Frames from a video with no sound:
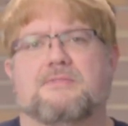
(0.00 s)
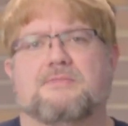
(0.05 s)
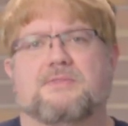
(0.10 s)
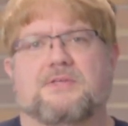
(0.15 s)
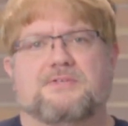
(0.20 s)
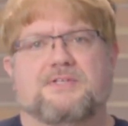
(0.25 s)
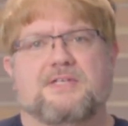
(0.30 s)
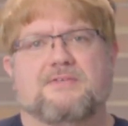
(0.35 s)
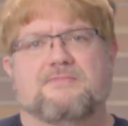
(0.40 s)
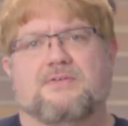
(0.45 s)

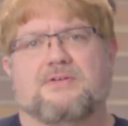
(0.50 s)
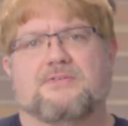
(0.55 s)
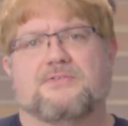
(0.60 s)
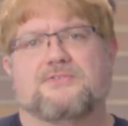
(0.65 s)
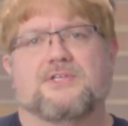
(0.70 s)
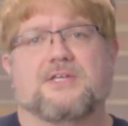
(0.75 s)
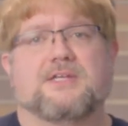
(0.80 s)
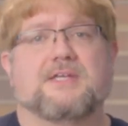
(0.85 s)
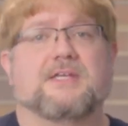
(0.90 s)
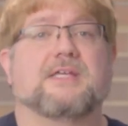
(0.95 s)
The default
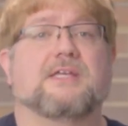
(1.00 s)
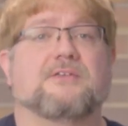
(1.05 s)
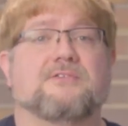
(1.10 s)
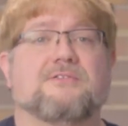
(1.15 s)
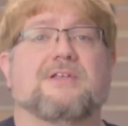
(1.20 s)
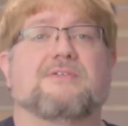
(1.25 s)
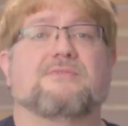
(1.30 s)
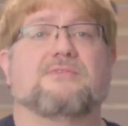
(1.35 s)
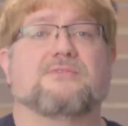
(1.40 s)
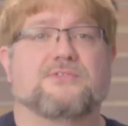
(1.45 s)
setting is
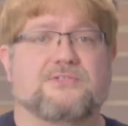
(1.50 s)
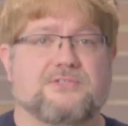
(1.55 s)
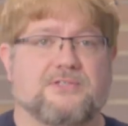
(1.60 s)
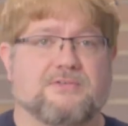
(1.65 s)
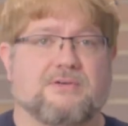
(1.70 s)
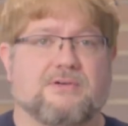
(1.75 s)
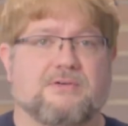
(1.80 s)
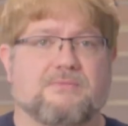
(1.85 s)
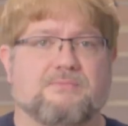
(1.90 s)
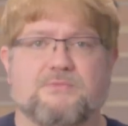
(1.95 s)
level
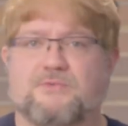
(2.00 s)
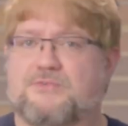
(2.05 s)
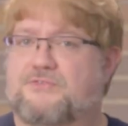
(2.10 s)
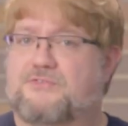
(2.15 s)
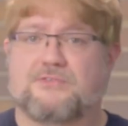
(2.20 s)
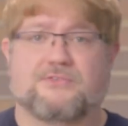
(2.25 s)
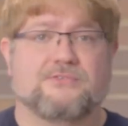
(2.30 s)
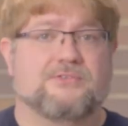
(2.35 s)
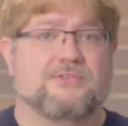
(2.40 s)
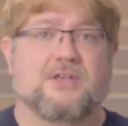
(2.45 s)
0,
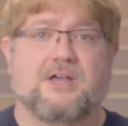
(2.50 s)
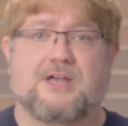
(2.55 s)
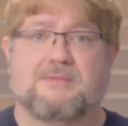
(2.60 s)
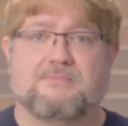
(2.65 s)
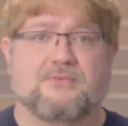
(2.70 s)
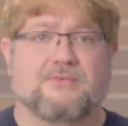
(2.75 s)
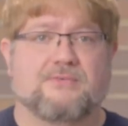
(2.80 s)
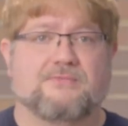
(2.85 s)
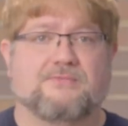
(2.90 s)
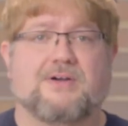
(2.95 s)
which does not
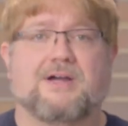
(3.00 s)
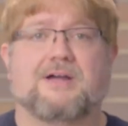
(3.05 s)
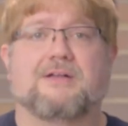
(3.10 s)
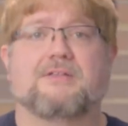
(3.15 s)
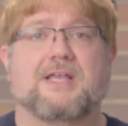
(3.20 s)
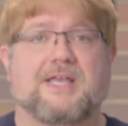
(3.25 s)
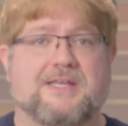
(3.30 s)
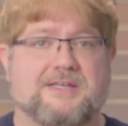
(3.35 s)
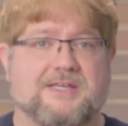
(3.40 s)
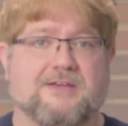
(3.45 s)

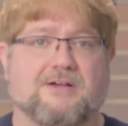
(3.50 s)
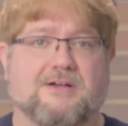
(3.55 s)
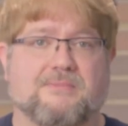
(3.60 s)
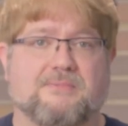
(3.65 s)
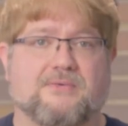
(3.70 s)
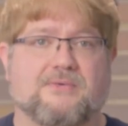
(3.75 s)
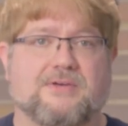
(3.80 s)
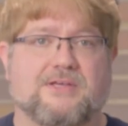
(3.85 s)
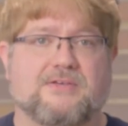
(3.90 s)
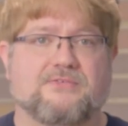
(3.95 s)
profile any
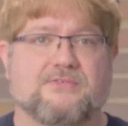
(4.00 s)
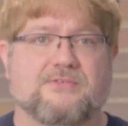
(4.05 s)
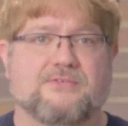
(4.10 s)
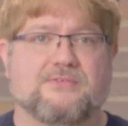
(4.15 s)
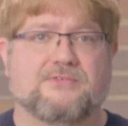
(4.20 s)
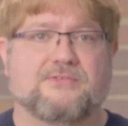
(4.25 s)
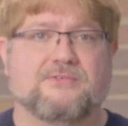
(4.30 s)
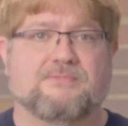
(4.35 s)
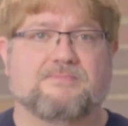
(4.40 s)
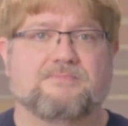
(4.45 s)

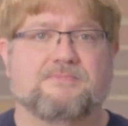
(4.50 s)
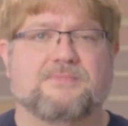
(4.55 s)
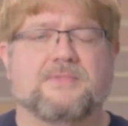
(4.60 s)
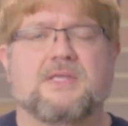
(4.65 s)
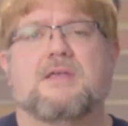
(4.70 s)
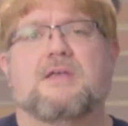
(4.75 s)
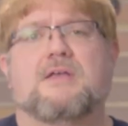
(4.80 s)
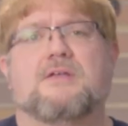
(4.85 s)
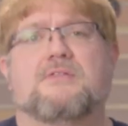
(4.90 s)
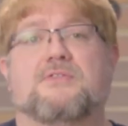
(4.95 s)
operations.
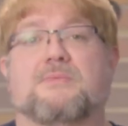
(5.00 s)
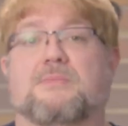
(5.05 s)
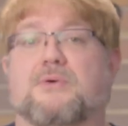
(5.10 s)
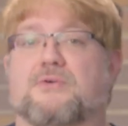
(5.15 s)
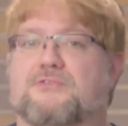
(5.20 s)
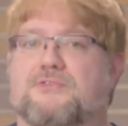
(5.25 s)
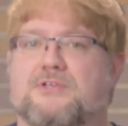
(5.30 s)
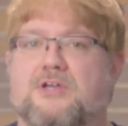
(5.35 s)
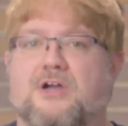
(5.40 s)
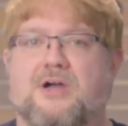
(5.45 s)
The
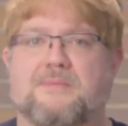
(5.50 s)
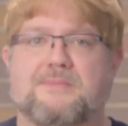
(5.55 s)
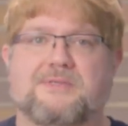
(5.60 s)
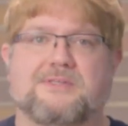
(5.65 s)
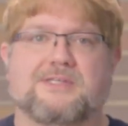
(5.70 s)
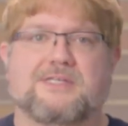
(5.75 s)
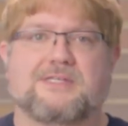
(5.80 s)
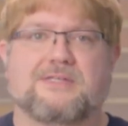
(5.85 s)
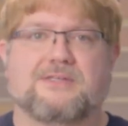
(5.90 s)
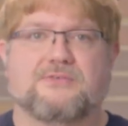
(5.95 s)
most
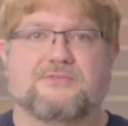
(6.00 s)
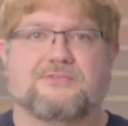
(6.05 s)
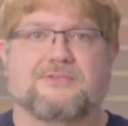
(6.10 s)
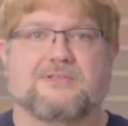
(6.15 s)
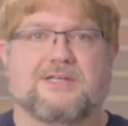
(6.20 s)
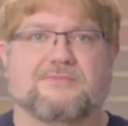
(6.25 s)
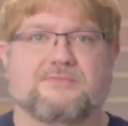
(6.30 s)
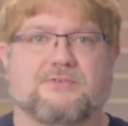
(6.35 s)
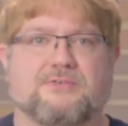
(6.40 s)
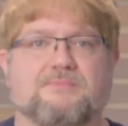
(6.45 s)
commonly used
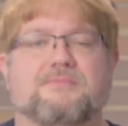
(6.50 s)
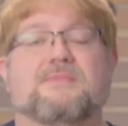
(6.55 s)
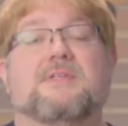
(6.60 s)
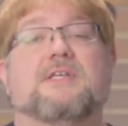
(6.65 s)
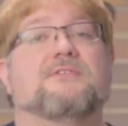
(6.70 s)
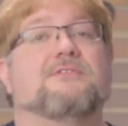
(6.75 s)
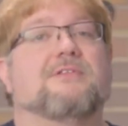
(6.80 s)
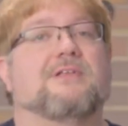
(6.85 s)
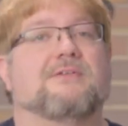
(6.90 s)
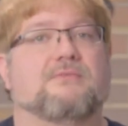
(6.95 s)
level
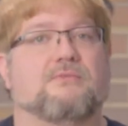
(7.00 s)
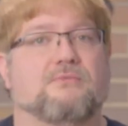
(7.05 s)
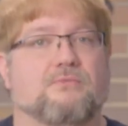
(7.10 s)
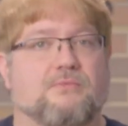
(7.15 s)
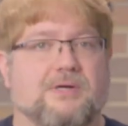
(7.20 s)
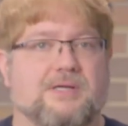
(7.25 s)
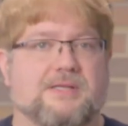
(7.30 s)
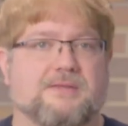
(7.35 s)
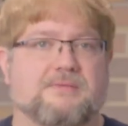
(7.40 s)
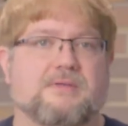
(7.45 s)
is level
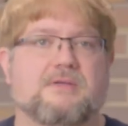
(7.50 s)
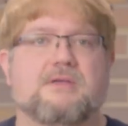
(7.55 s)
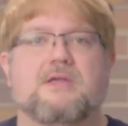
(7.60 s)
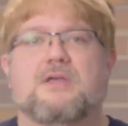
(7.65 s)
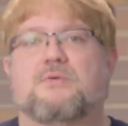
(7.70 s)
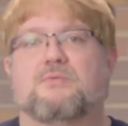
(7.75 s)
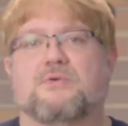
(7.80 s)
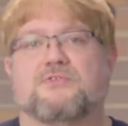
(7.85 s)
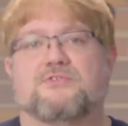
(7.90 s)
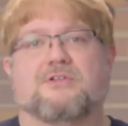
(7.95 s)
1,
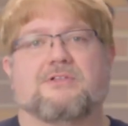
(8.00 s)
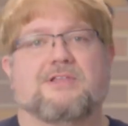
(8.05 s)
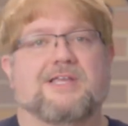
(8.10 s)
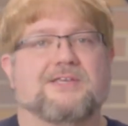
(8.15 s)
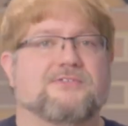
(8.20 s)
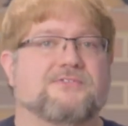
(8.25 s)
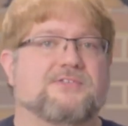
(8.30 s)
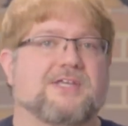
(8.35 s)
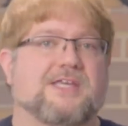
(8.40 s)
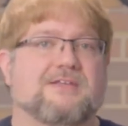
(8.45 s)
which
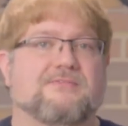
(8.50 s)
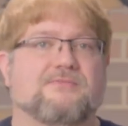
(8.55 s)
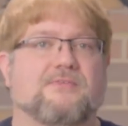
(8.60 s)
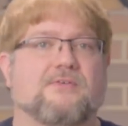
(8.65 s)
collects data